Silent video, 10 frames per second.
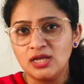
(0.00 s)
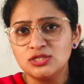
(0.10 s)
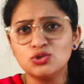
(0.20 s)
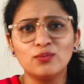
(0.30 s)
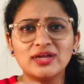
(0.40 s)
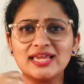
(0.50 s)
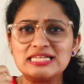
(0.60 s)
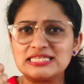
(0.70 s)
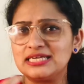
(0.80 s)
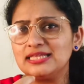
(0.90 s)
So we can
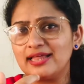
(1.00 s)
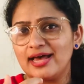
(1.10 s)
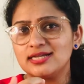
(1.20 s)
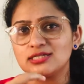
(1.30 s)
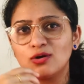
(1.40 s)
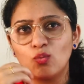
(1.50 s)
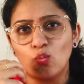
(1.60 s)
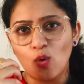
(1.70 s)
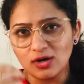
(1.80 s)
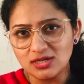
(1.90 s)
see that
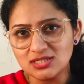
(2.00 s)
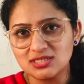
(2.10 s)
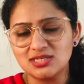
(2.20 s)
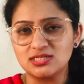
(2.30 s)
what is this